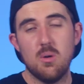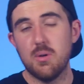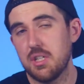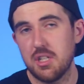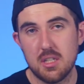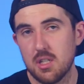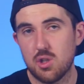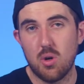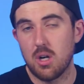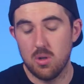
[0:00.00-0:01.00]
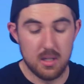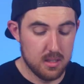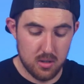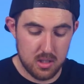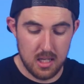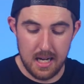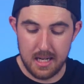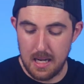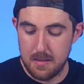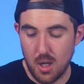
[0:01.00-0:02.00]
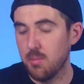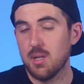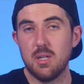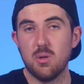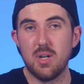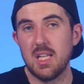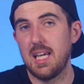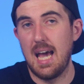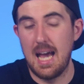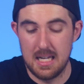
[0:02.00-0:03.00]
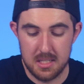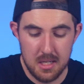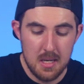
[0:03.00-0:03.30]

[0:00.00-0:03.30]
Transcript: which is just a struggle, it looks like. Nobody really has.